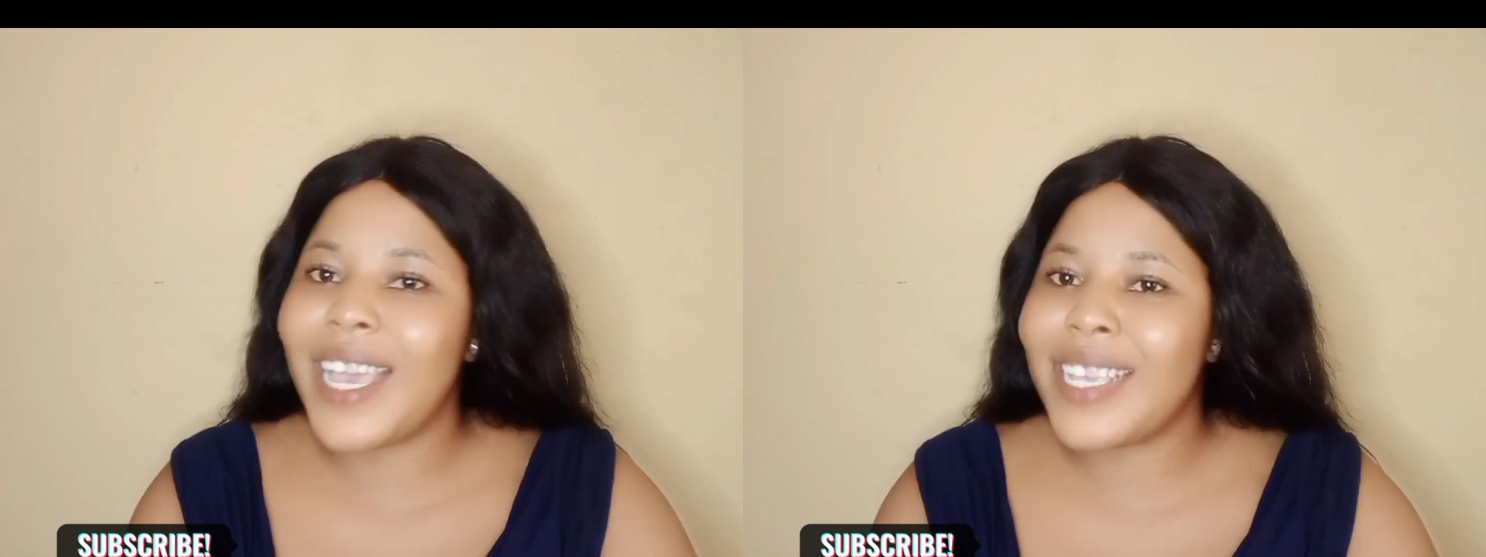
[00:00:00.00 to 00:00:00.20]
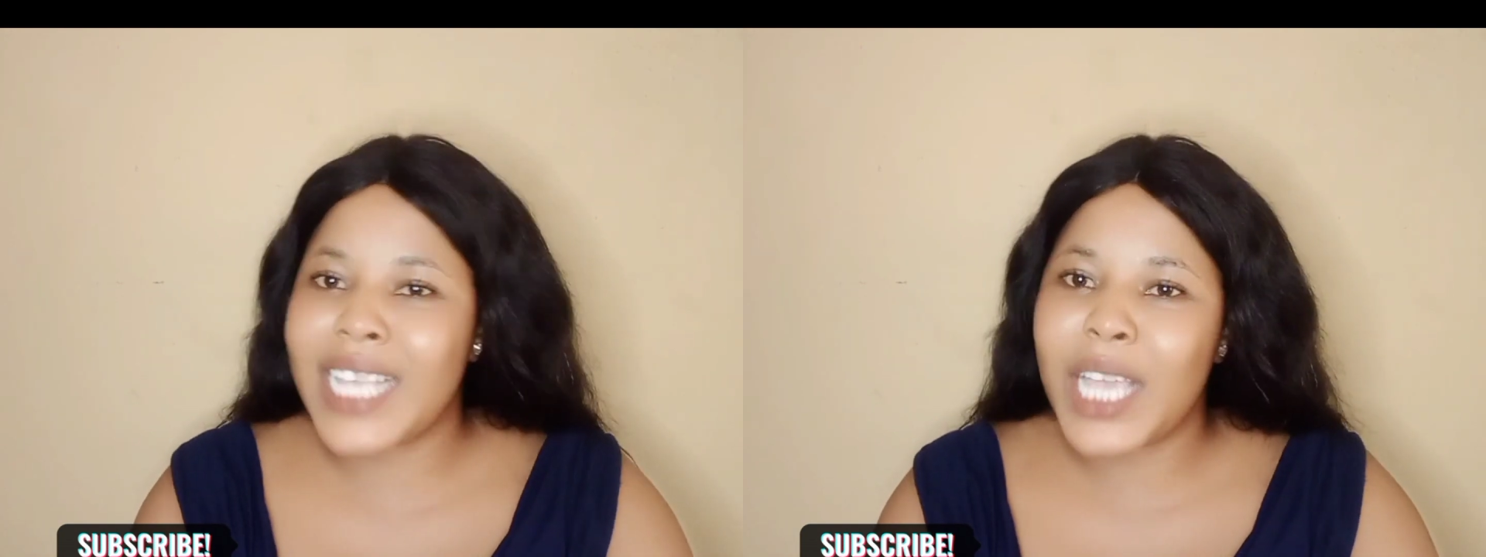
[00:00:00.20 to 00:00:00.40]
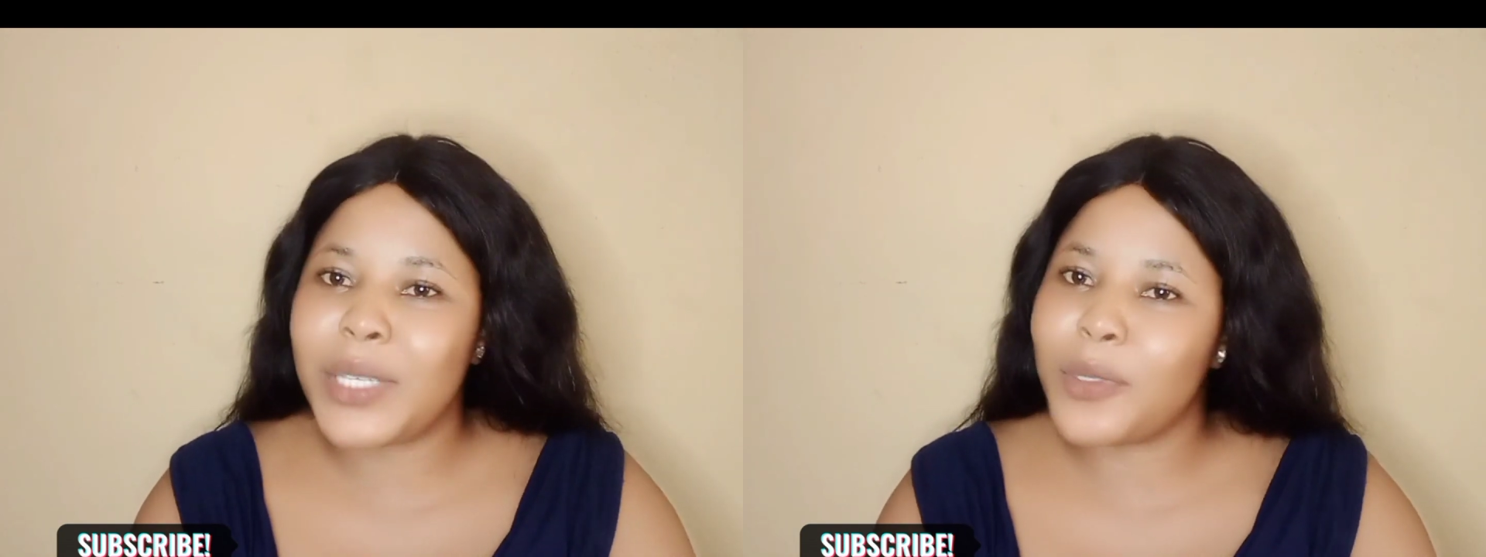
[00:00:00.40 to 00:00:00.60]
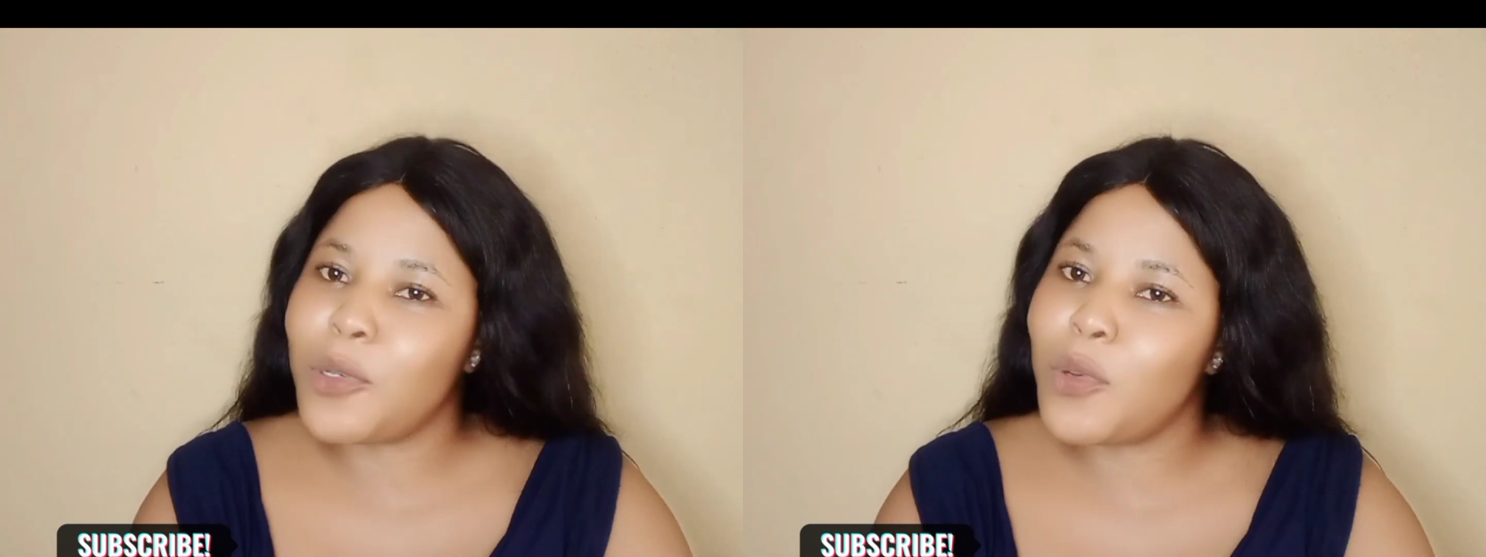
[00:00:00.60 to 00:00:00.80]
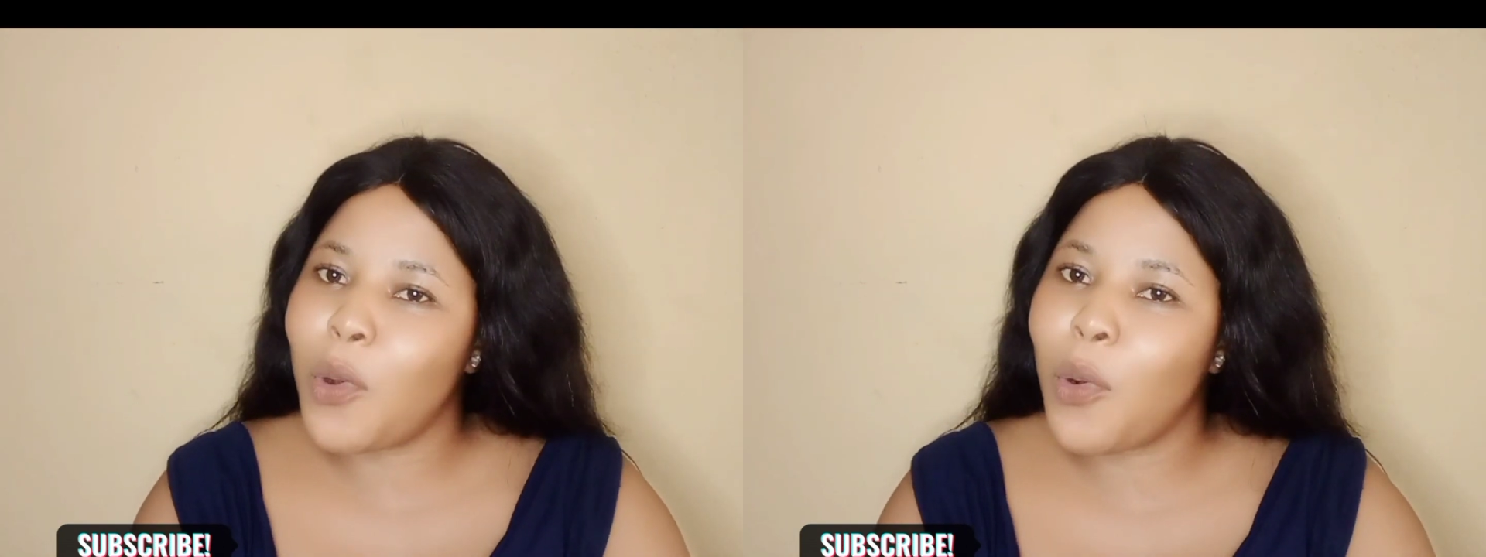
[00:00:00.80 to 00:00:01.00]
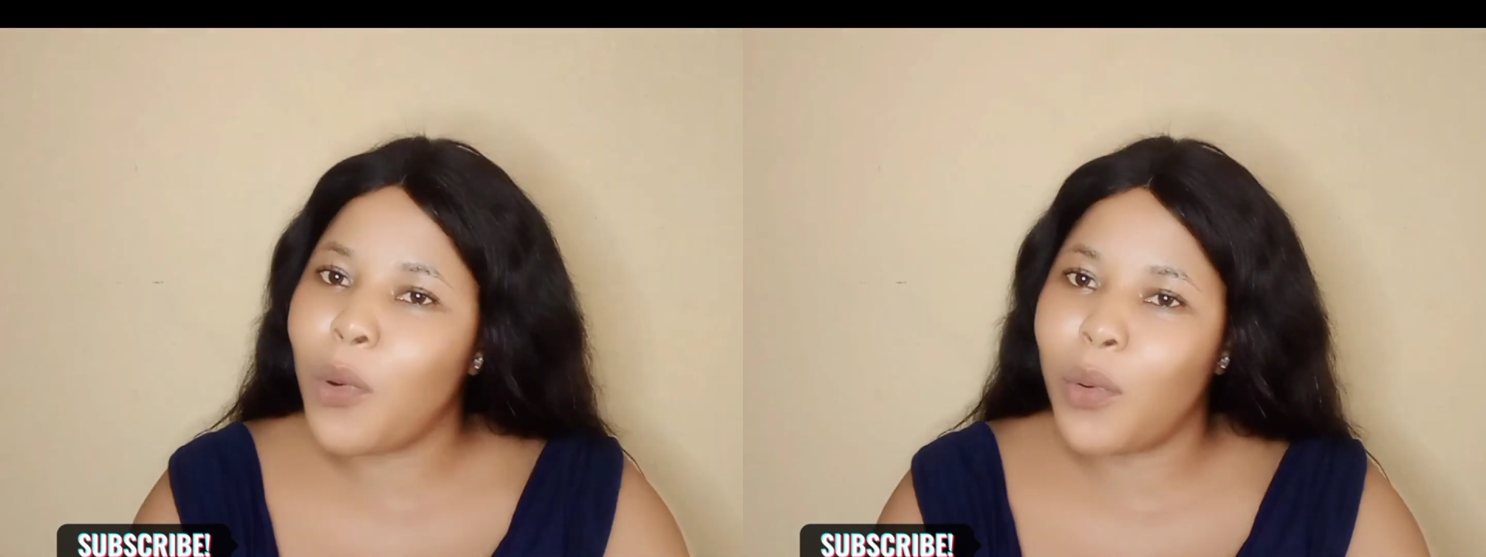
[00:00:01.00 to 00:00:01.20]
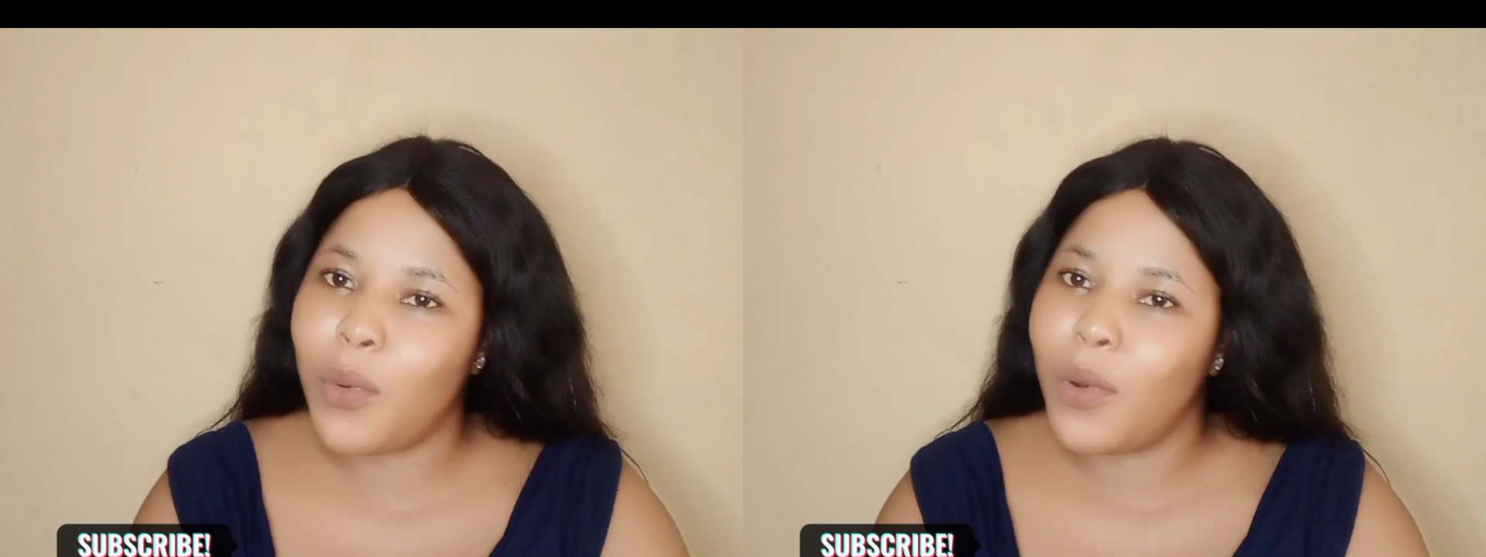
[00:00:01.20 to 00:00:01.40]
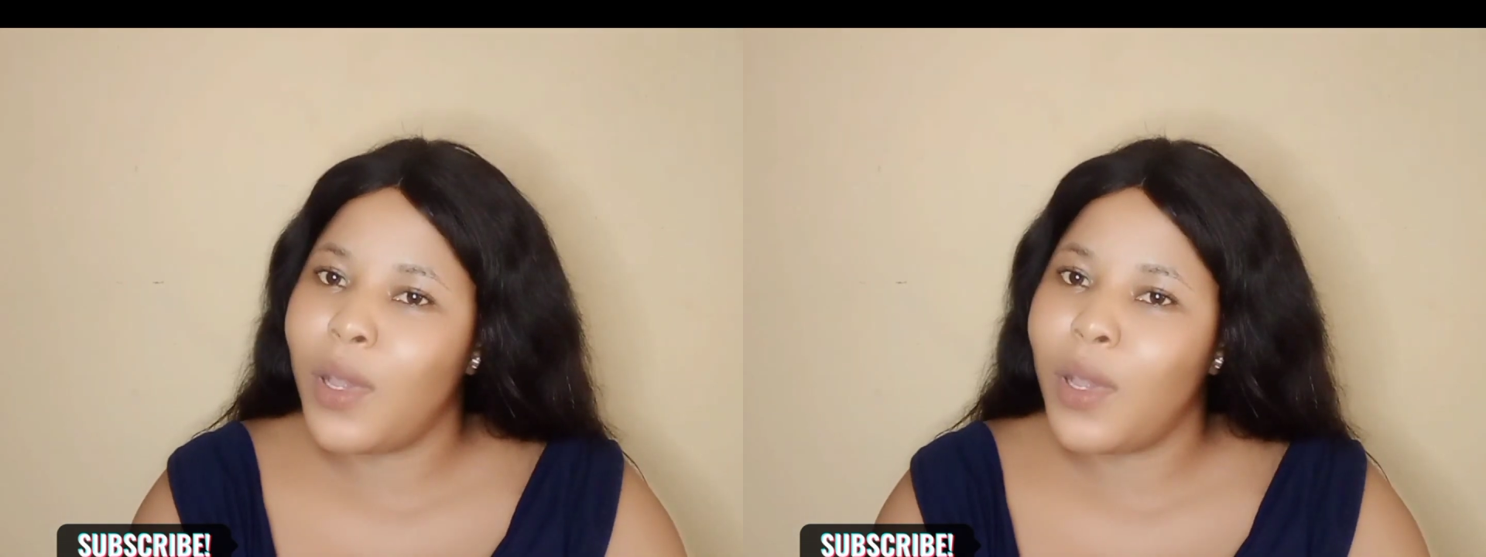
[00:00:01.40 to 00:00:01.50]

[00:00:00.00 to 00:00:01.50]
that is how you know